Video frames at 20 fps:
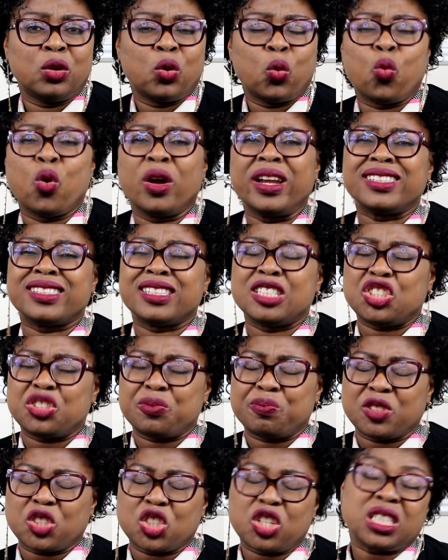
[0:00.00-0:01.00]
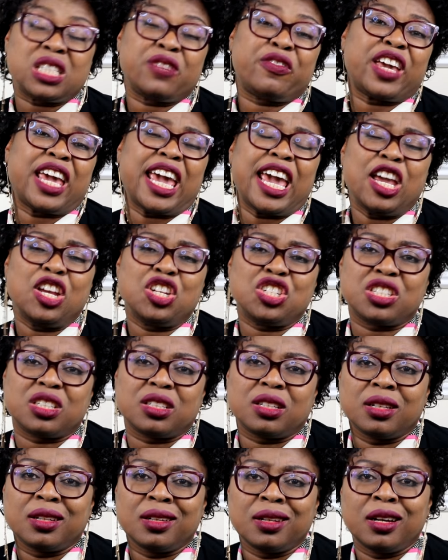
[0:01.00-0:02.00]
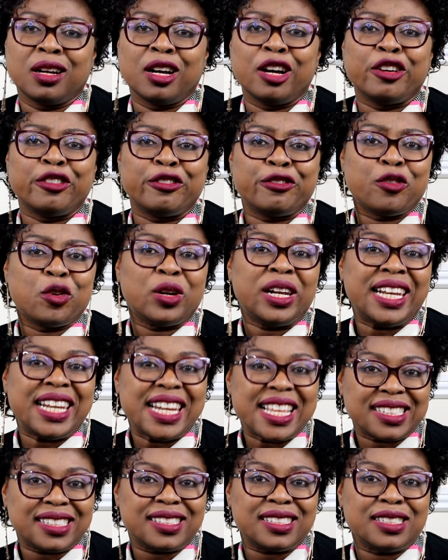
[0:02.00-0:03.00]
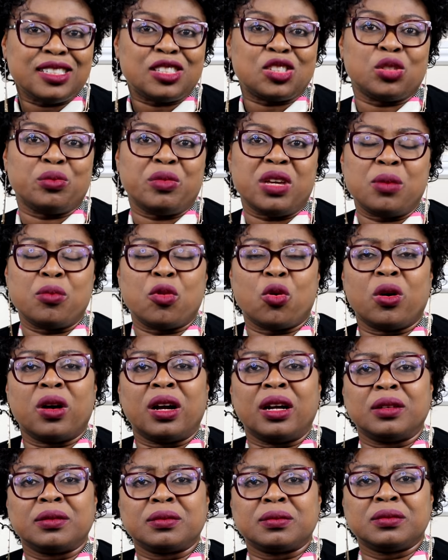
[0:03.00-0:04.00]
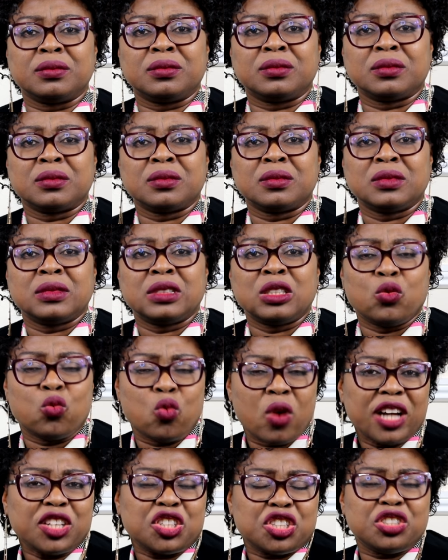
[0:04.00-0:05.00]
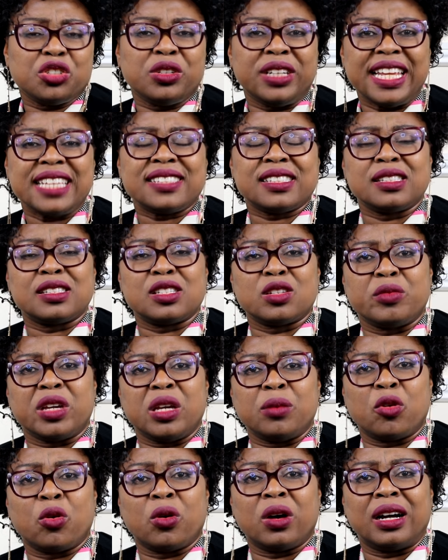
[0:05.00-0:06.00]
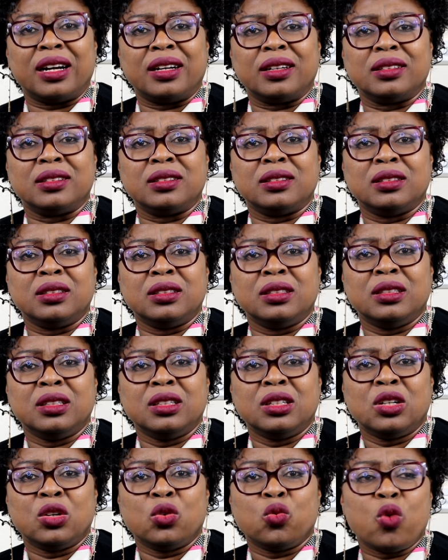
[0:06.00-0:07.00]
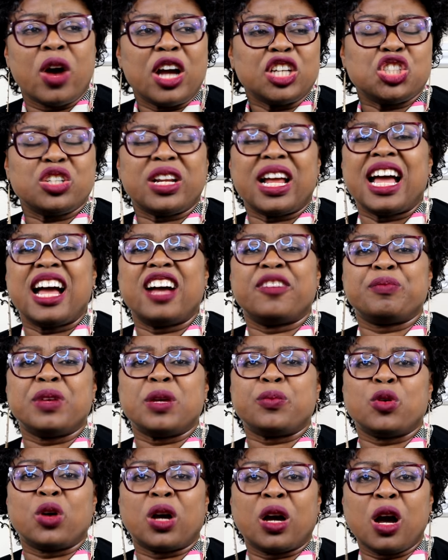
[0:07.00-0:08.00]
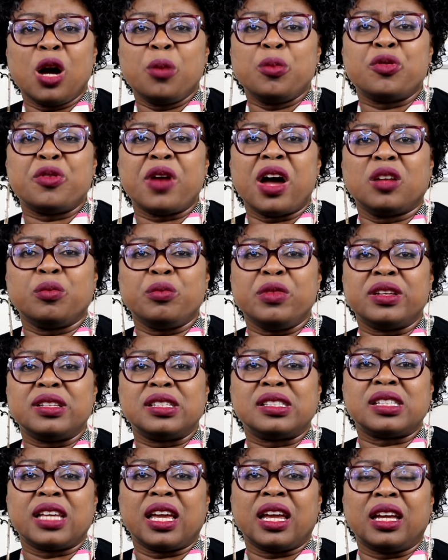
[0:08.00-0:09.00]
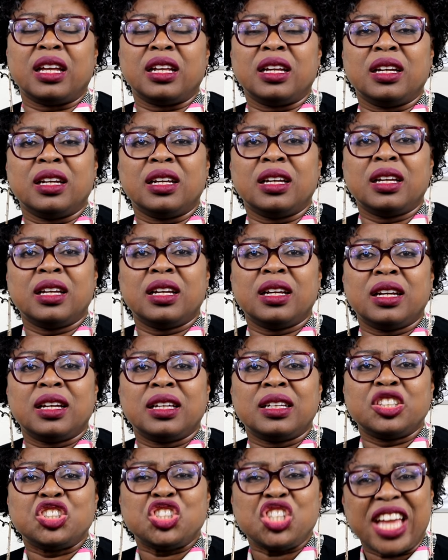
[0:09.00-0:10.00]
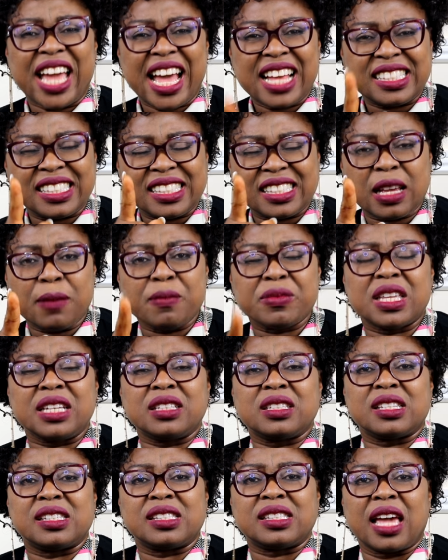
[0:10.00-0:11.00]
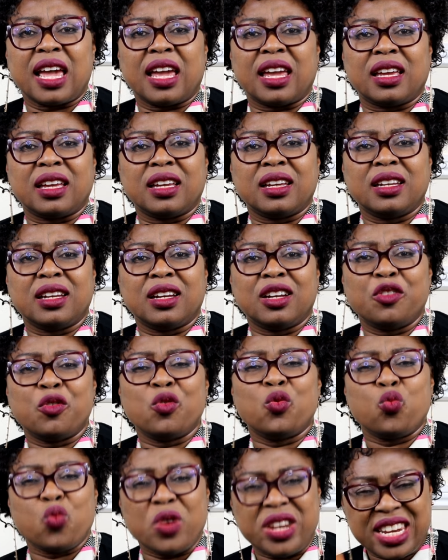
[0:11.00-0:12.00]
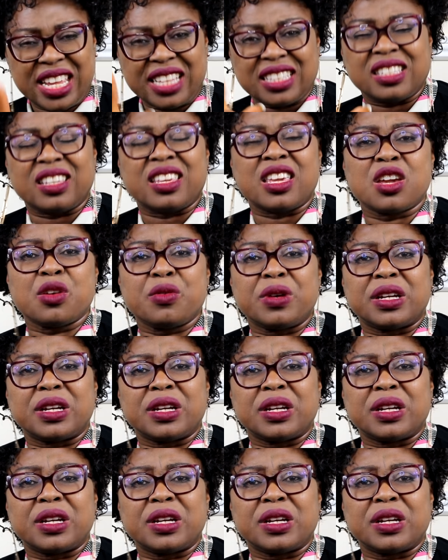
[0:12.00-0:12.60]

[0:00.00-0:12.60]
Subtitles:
What is the justification for listening to me more? Why should you listen to me more? Why should I have people come around me and say, she has something to say, we need to hear